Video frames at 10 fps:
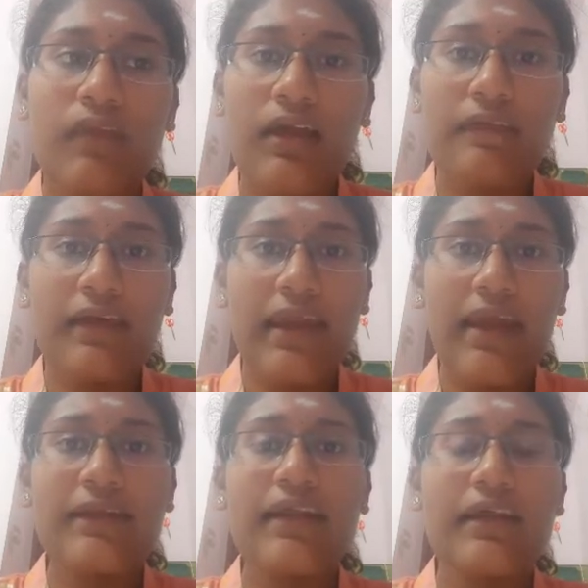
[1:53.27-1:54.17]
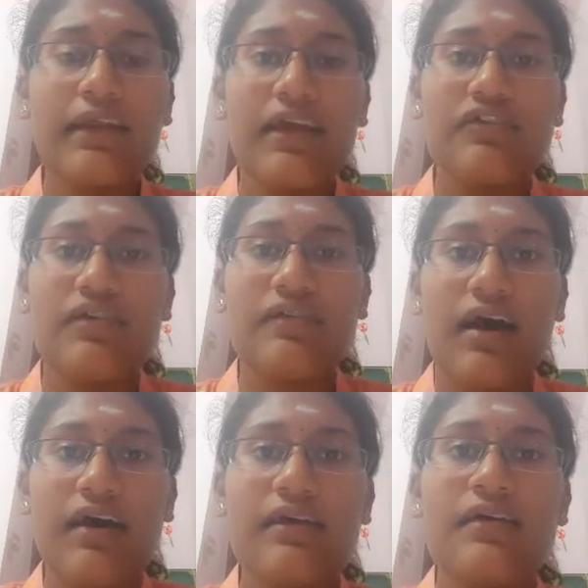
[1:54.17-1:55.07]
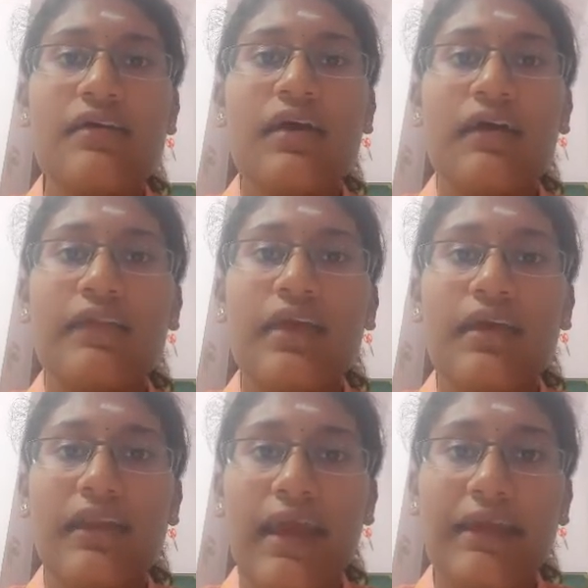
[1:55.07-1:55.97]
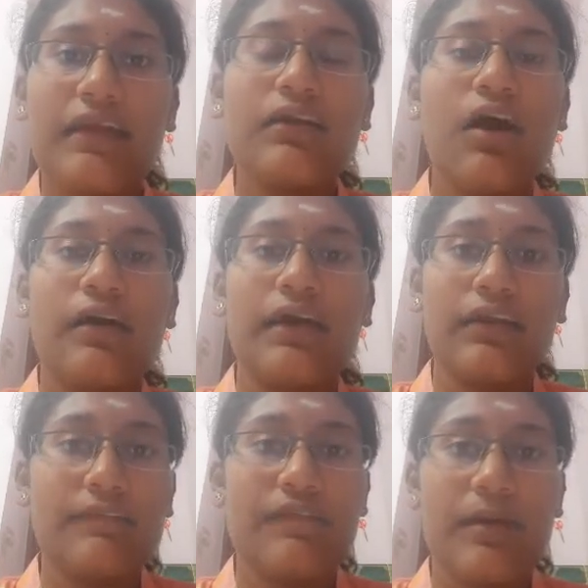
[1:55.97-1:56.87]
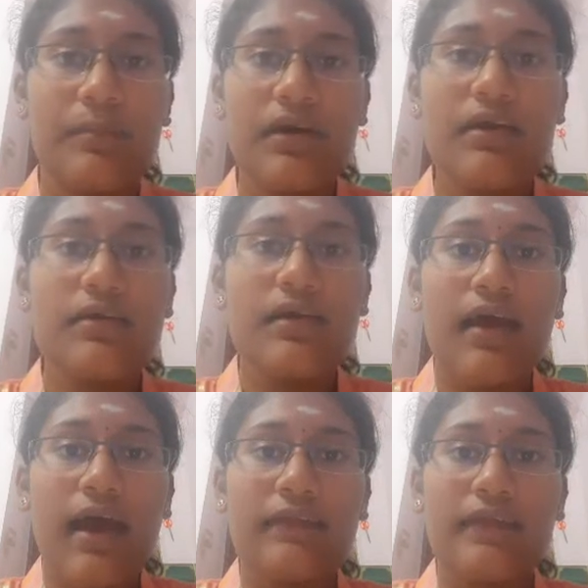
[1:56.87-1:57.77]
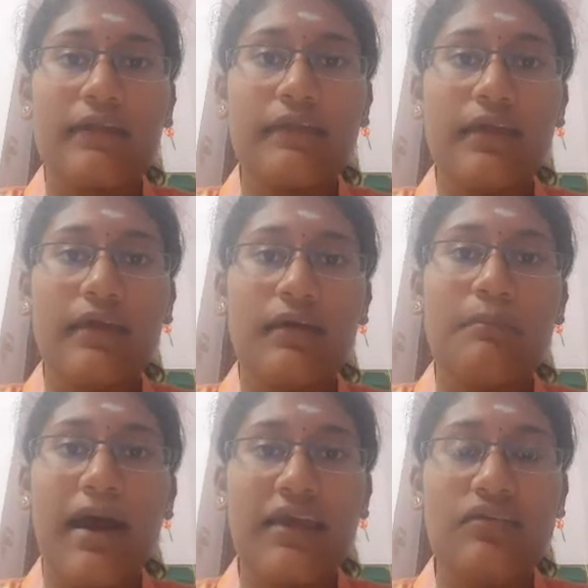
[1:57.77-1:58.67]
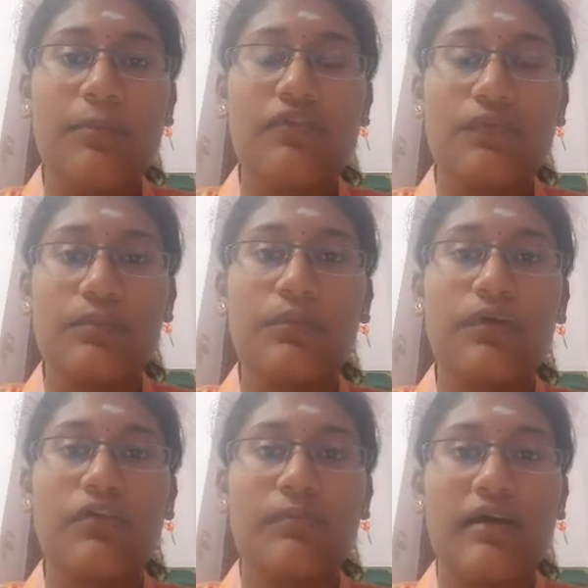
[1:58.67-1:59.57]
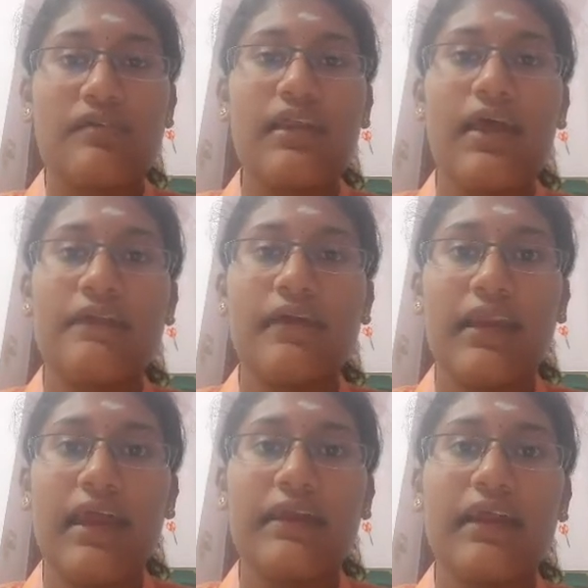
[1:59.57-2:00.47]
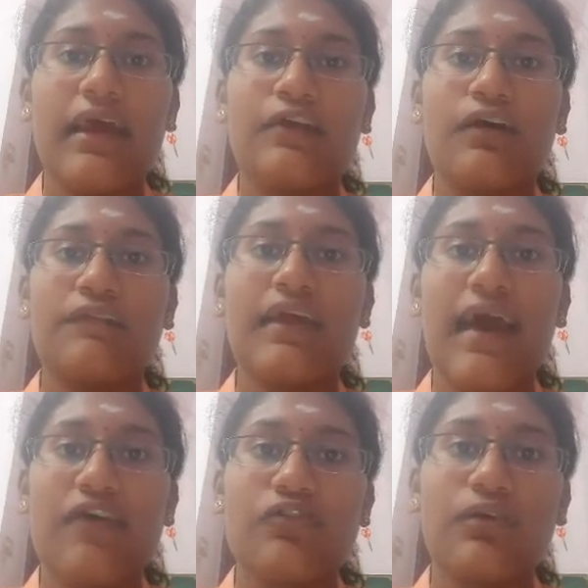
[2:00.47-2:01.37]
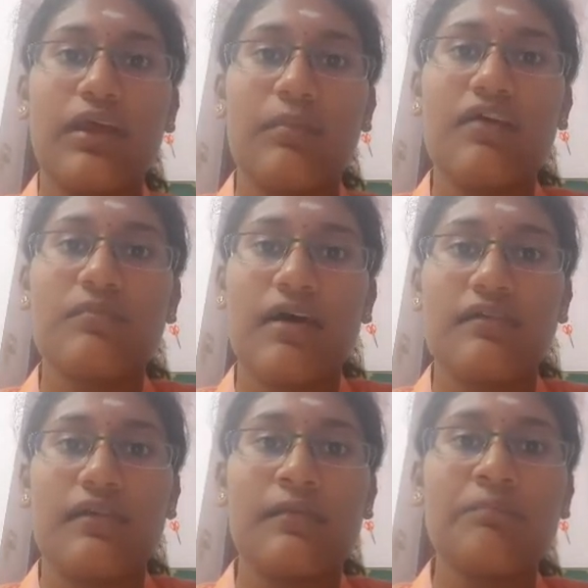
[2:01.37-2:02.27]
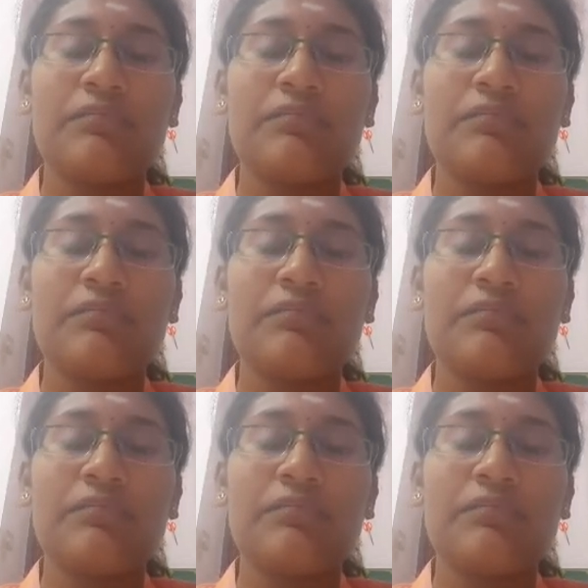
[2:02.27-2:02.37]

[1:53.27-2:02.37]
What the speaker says: The lateral relations are the lateral condyle of femur and then the biceps femoris muscle and the lateral head of the gastrocnemius muscle.